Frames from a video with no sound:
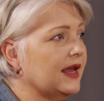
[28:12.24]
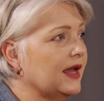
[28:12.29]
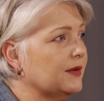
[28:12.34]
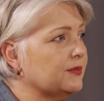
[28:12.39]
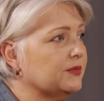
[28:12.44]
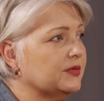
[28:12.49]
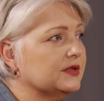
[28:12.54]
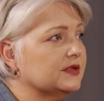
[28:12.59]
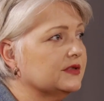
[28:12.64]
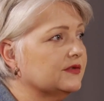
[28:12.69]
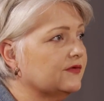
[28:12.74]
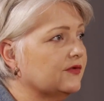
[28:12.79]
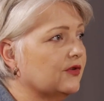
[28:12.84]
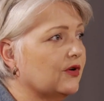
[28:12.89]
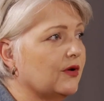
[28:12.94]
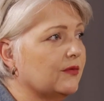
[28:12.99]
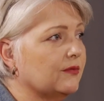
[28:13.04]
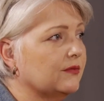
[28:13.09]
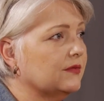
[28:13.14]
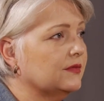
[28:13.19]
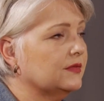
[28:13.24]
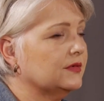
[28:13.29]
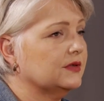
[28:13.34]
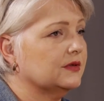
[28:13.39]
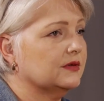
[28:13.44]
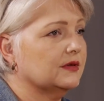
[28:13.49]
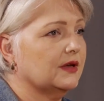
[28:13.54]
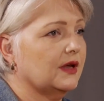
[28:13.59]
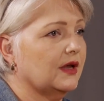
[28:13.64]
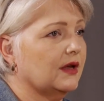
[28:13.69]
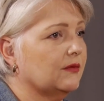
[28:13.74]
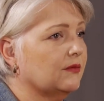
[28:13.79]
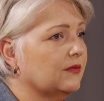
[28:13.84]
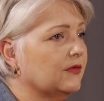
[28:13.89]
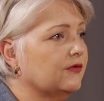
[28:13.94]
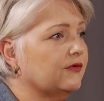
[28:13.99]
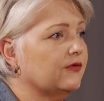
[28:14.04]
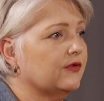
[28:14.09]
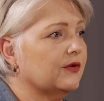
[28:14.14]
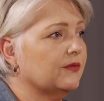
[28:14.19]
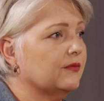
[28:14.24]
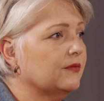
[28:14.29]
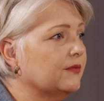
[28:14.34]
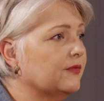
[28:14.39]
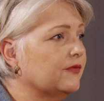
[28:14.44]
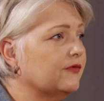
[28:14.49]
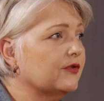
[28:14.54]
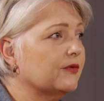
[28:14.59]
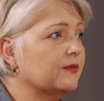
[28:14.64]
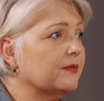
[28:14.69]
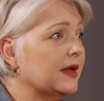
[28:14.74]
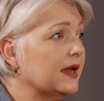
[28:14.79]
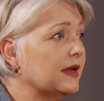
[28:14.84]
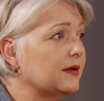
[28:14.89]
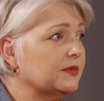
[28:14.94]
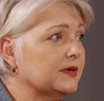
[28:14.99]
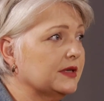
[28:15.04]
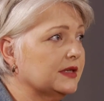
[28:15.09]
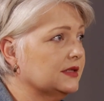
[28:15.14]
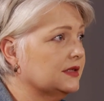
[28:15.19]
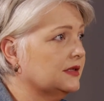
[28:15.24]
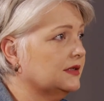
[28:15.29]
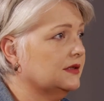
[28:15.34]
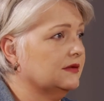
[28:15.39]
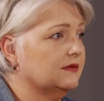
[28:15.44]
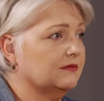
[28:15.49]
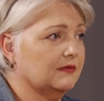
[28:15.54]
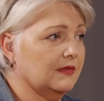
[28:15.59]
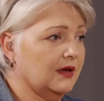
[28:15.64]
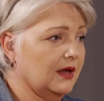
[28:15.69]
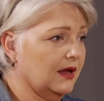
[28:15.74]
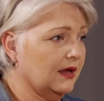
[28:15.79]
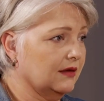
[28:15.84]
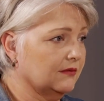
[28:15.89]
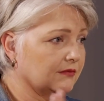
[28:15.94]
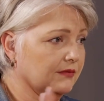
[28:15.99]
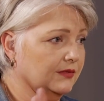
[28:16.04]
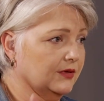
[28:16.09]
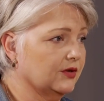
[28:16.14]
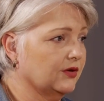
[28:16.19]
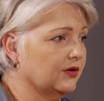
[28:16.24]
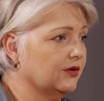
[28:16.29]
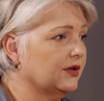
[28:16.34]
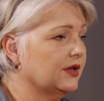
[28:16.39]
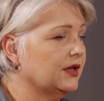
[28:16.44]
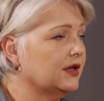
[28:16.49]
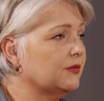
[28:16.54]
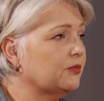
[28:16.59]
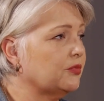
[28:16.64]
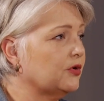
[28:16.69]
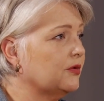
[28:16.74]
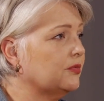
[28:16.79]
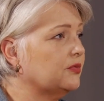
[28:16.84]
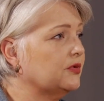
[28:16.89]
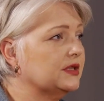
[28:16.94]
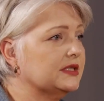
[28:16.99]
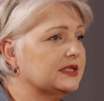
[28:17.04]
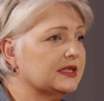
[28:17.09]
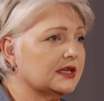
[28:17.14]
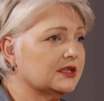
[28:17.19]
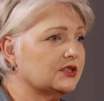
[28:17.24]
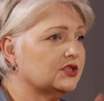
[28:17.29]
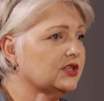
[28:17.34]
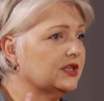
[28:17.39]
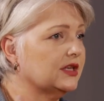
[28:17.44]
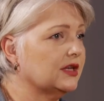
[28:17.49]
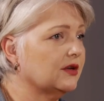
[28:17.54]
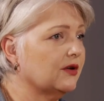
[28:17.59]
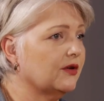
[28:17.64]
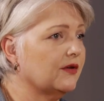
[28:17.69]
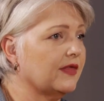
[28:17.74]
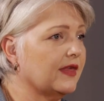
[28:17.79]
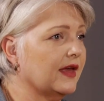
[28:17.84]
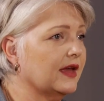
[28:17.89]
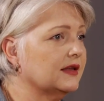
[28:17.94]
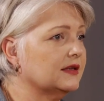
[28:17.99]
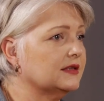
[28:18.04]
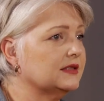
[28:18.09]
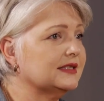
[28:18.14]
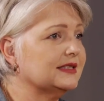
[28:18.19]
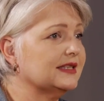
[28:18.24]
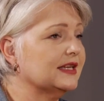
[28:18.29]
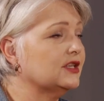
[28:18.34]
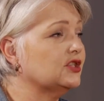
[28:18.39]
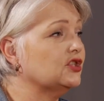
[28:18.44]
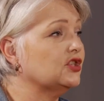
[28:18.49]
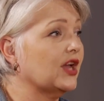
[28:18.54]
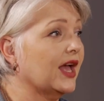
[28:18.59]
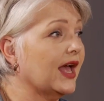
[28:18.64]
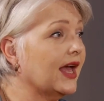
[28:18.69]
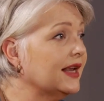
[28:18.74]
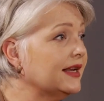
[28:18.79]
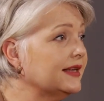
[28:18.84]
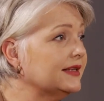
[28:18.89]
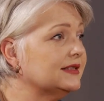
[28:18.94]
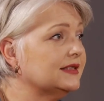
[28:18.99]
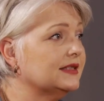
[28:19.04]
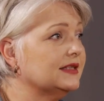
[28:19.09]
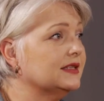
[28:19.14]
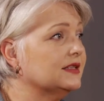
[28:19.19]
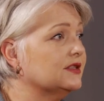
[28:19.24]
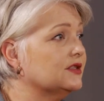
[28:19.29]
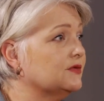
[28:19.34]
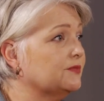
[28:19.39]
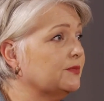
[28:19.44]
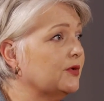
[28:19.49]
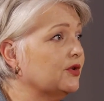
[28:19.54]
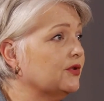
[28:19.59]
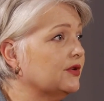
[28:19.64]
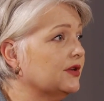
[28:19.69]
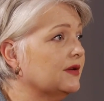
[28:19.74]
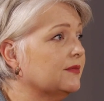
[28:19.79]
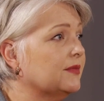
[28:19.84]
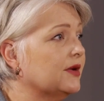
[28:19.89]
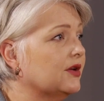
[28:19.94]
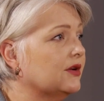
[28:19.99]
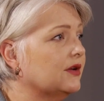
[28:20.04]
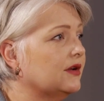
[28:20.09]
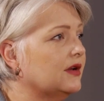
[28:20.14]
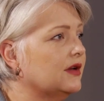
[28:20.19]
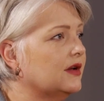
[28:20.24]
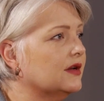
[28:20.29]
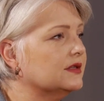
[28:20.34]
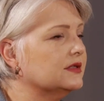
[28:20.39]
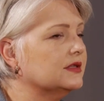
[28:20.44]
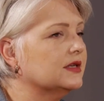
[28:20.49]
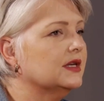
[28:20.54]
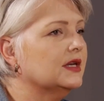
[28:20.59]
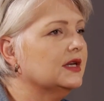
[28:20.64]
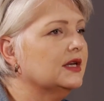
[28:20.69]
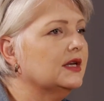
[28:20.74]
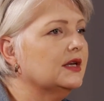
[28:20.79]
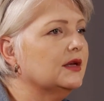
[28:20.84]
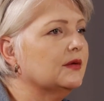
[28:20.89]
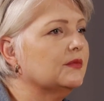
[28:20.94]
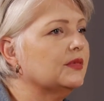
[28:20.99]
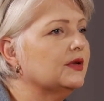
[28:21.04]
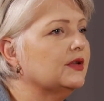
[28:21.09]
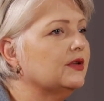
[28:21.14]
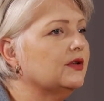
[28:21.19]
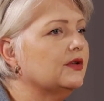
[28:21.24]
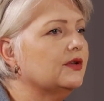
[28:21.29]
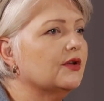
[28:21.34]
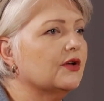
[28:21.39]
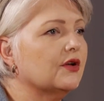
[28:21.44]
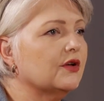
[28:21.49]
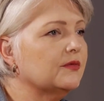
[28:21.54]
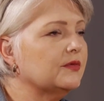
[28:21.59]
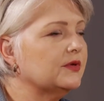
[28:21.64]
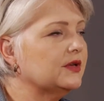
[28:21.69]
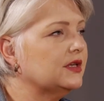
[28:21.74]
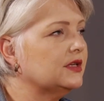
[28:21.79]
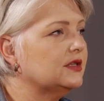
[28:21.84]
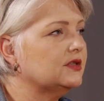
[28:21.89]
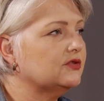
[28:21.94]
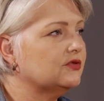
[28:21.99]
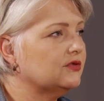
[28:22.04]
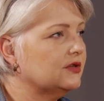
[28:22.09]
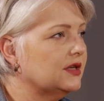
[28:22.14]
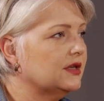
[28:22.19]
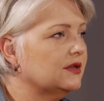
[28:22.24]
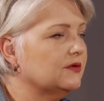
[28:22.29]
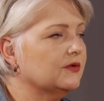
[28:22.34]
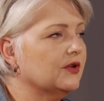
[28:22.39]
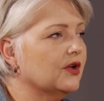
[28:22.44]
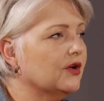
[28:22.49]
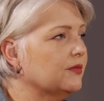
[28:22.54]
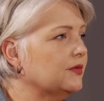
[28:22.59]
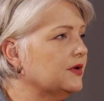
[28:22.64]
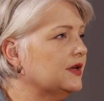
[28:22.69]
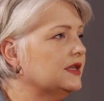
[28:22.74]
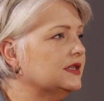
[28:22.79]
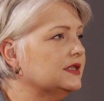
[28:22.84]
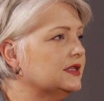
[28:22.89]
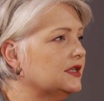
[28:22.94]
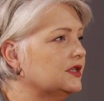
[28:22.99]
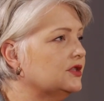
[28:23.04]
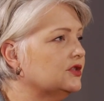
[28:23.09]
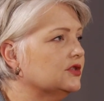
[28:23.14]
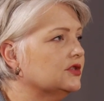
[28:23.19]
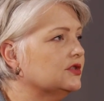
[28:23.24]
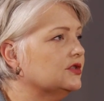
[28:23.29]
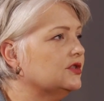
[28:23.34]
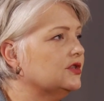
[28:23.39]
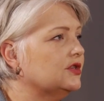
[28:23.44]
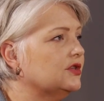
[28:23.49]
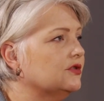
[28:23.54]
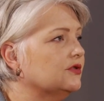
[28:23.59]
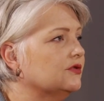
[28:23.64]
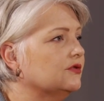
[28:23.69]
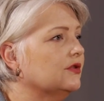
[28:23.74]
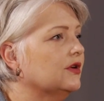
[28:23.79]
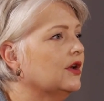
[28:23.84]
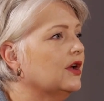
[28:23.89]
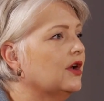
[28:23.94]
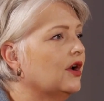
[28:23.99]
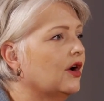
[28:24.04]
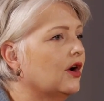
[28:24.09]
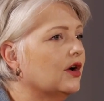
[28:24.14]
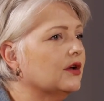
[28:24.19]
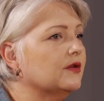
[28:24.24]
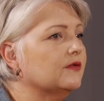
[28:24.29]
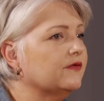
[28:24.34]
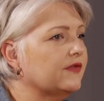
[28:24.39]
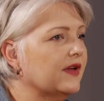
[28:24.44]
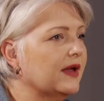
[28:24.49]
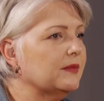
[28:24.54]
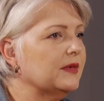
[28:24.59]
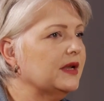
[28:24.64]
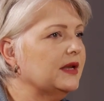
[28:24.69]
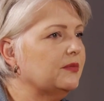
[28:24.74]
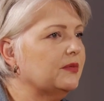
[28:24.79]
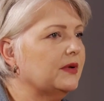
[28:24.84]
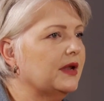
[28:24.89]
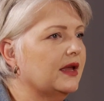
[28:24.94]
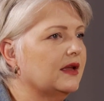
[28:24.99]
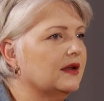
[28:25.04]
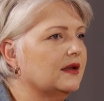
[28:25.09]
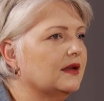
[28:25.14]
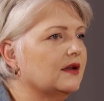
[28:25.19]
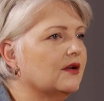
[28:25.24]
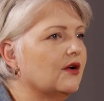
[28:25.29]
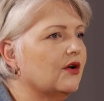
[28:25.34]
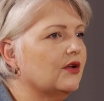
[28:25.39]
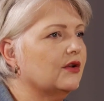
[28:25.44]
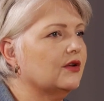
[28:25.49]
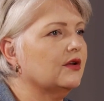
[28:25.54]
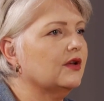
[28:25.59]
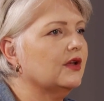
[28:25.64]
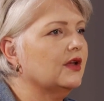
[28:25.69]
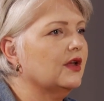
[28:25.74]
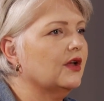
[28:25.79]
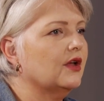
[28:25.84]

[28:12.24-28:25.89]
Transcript: happens from babies, inappropriate touching, that sexuality is spoken about a lot, but nobody teaches you on family planning, on